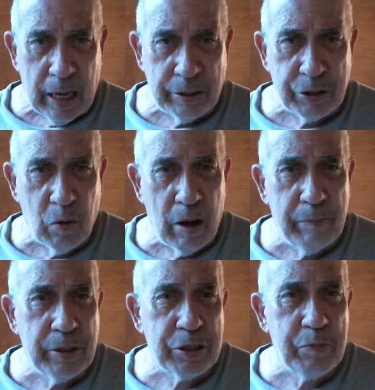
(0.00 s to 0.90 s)
And so
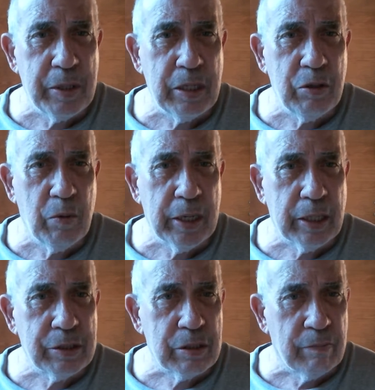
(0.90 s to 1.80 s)
I've just been
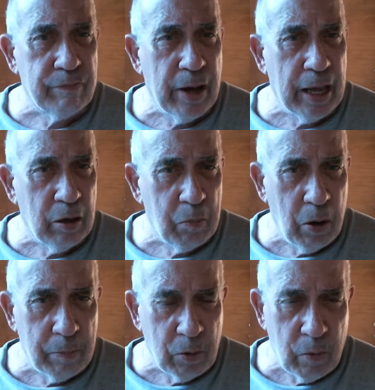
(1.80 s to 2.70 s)
doing some final
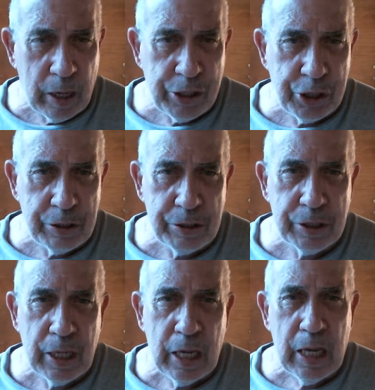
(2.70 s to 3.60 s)

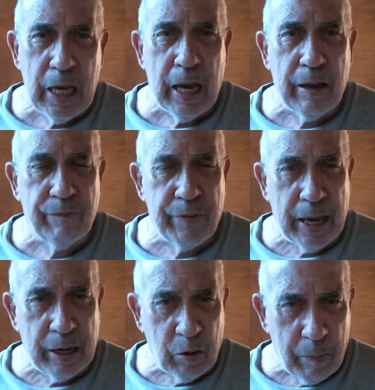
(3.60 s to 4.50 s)
preparations and
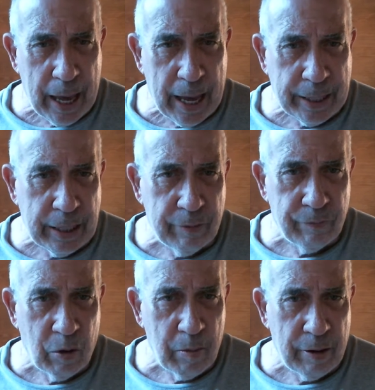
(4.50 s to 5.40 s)
final packing
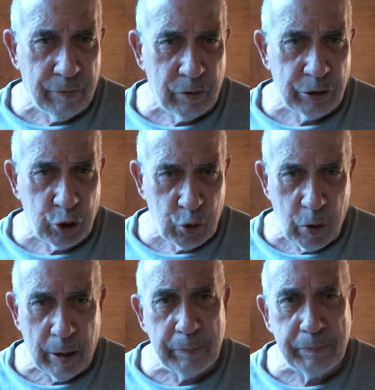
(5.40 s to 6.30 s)
for my first
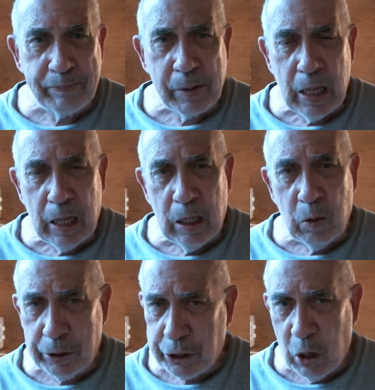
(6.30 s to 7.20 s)
trip,
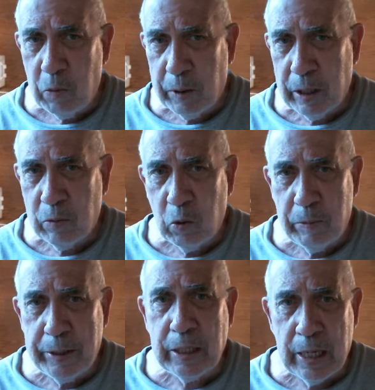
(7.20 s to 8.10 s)
which hopefully will
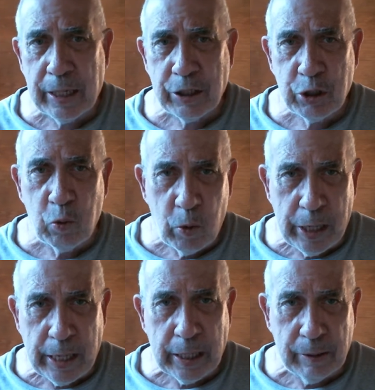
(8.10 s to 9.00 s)
be next
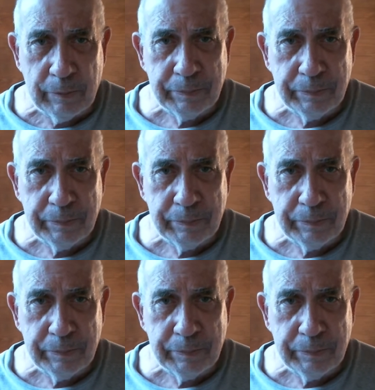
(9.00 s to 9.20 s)
week.